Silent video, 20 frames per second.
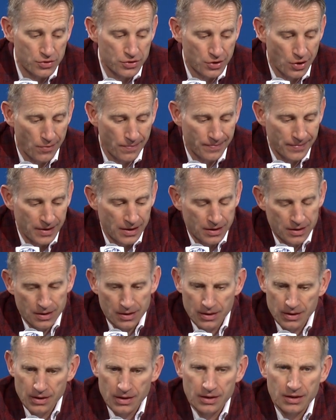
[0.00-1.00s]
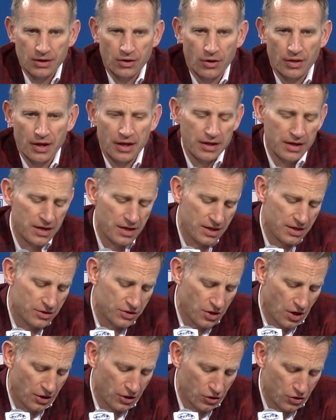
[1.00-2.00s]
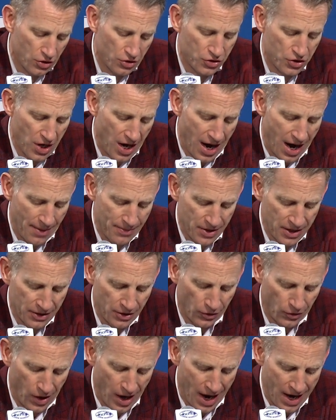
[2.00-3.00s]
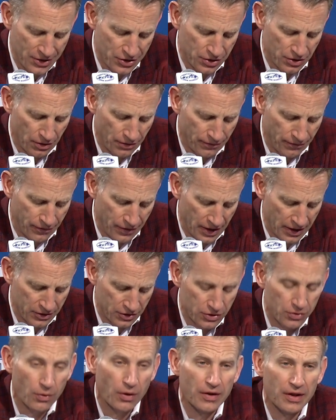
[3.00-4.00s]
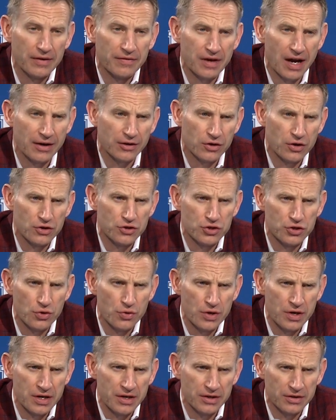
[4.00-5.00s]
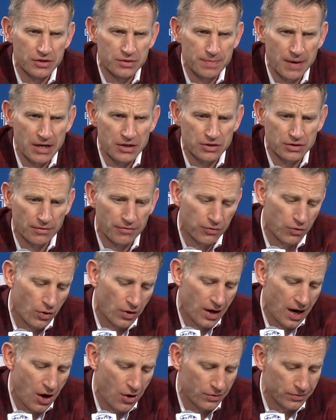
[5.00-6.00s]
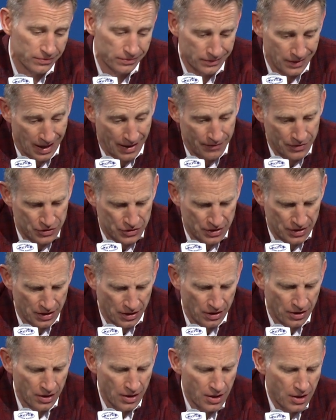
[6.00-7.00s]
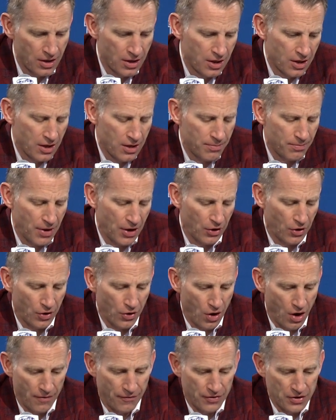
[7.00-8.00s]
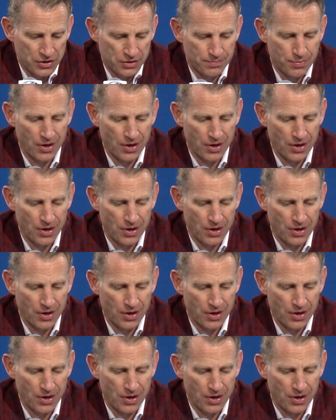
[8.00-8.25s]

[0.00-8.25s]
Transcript: So, you know, he's done a good job getting the roster fixed to where they've got good shooting to space the floor out. Obviously, they're better on offense.